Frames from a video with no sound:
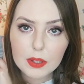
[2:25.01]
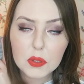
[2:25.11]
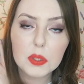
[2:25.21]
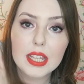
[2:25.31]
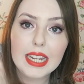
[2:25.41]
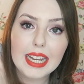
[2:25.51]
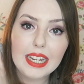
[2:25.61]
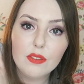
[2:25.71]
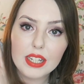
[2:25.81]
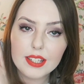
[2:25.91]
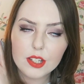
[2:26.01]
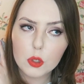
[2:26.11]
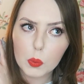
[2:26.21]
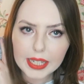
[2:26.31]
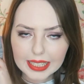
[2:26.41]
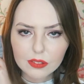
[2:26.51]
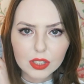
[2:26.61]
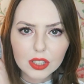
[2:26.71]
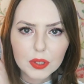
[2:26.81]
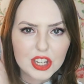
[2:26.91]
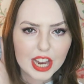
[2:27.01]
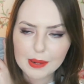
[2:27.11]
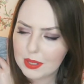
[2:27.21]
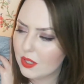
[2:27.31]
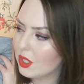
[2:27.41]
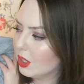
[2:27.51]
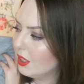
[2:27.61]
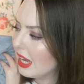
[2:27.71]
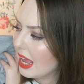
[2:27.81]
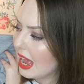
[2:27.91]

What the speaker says: which was in a recent weekly vlog, which I hope you saw.